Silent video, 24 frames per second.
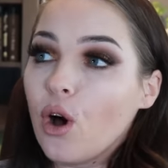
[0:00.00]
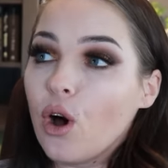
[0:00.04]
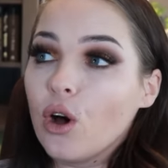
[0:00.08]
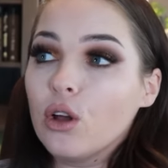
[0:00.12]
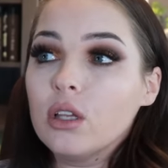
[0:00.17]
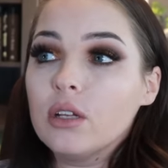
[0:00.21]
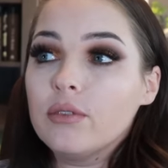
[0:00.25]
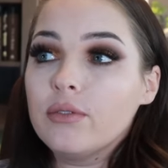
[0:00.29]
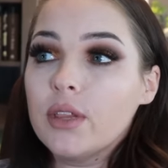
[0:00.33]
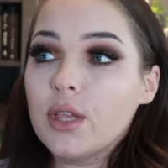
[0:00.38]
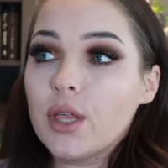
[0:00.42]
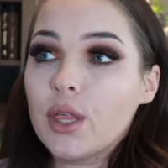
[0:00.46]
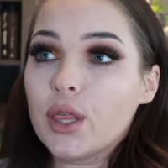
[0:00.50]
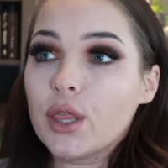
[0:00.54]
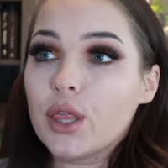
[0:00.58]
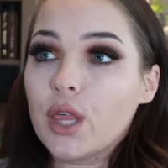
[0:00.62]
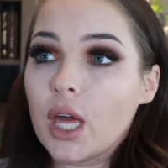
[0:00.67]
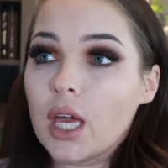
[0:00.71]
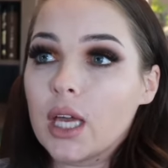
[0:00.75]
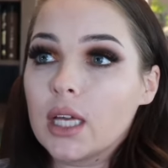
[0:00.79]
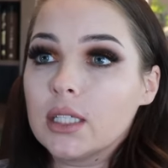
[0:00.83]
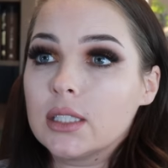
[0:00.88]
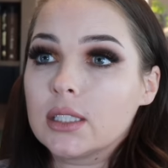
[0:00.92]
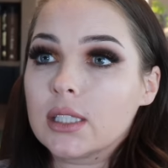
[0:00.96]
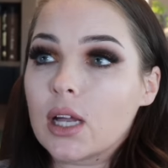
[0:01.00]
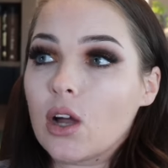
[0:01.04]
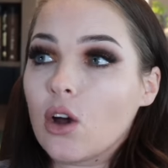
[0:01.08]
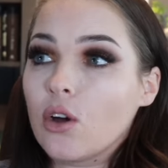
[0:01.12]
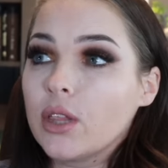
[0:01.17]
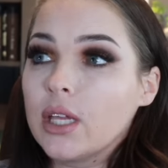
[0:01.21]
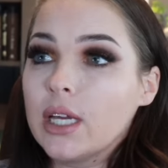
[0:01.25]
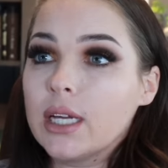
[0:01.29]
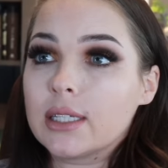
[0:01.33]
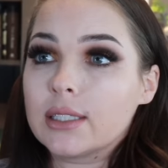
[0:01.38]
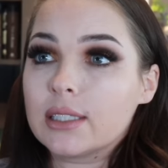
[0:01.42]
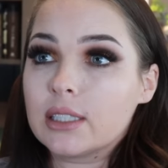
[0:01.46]
all of the things, like all
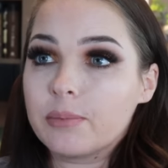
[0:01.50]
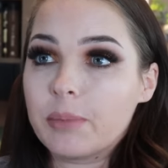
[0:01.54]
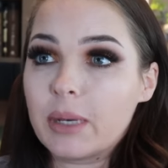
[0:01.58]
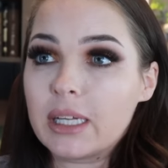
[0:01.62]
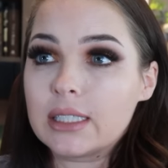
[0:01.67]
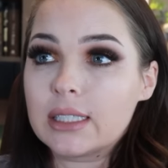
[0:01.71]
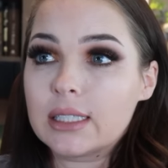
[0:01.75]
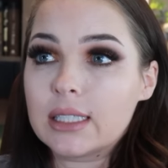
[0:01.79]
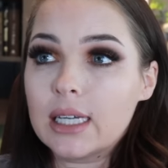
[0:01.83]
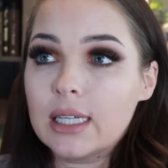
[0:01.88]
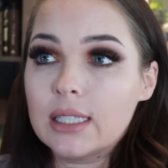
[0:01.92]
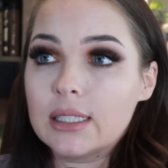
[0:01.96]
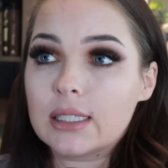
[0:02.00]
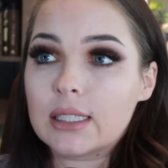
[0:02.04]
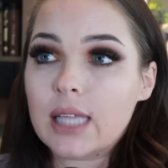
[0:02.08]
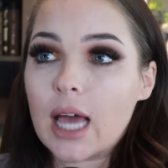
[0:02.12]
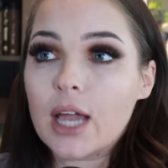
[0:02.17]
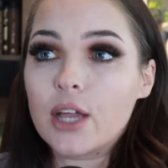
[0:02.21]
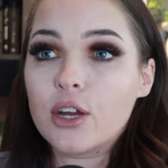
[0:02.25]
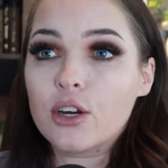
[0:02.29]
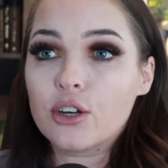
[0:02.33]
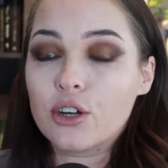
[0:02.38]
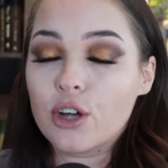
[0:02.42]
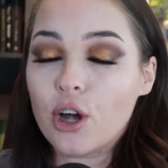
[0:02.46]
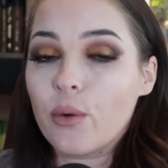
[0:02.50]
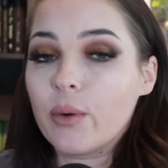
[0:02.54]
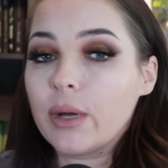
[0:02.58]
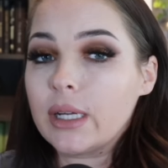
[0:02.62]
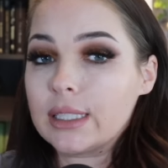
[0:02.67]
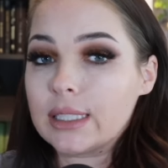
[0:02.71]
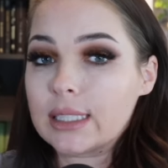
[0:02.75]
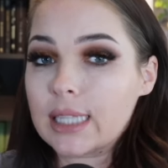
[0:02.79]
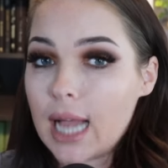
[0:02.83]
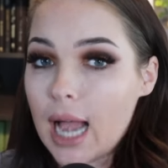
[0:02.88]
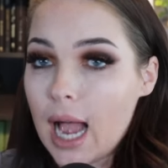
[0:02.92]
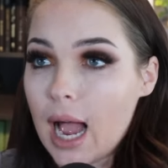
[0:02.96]
the expenses that you're
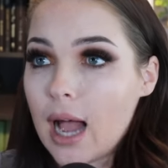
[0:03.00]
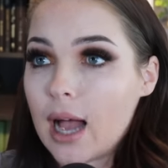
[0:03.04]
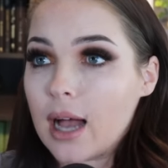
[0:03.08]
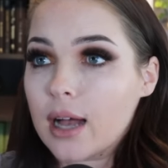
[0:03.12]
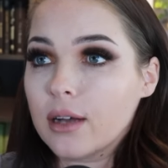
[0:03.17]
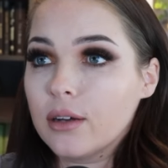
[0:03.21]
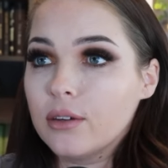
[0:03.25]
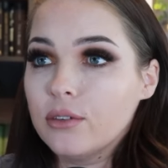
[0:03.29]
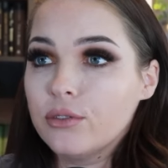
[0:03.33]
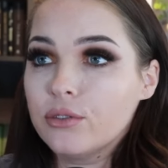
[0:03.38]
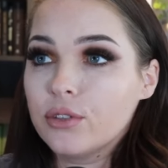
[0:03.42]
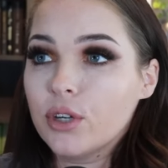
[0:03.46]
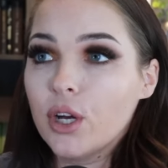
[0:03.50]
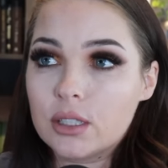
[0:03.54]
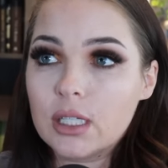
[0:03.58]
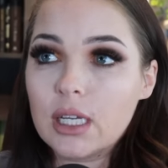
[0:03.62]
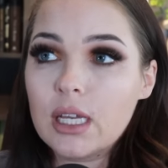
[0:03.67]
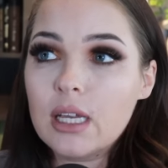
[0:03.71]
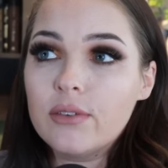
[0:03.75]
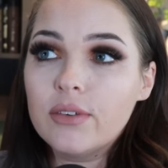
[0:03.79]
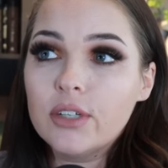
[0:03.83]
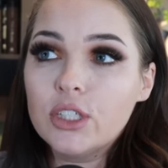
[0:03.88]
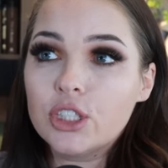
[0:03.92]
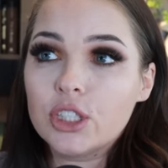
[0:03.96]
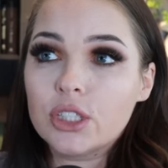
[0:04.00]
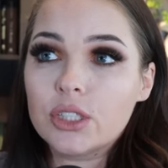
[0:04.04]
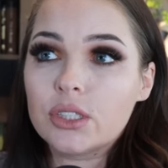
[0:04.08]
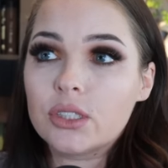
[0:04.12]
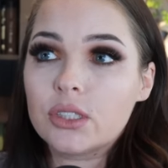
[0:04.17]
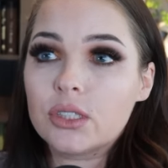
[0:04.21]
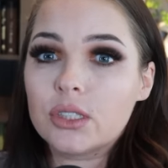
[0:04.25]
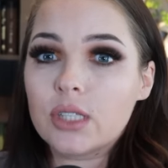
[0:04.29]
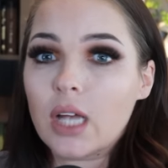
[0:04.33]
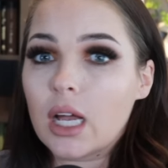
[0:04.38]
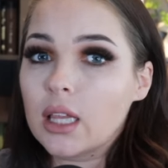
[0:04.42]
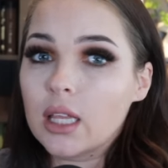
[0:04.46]
going to have to even just
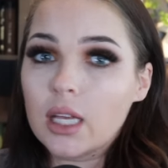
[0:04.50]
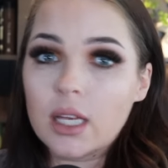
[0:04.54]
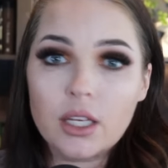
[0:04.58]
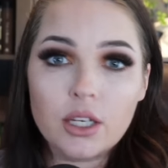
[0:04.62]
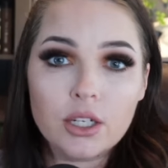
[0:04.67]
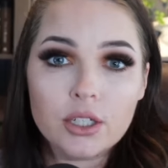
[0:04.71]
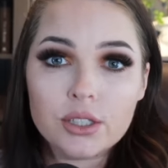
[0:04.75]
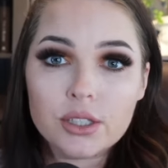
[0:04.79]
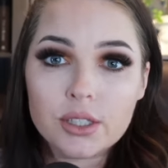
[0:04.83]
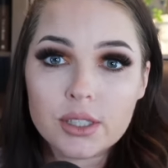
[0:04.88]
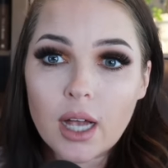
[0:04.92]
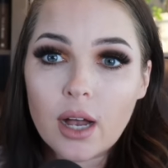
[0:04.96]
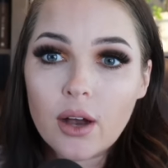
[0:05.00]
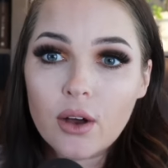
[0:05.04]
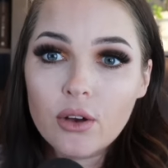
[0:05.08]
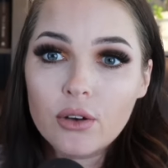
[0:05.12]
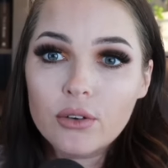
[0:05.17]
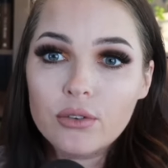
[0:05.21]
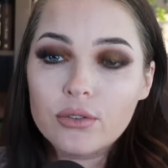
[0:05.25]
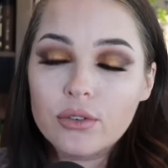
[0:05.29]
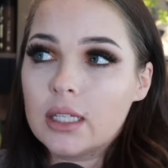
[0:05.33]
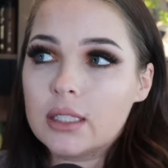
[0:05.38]
sell it yourself.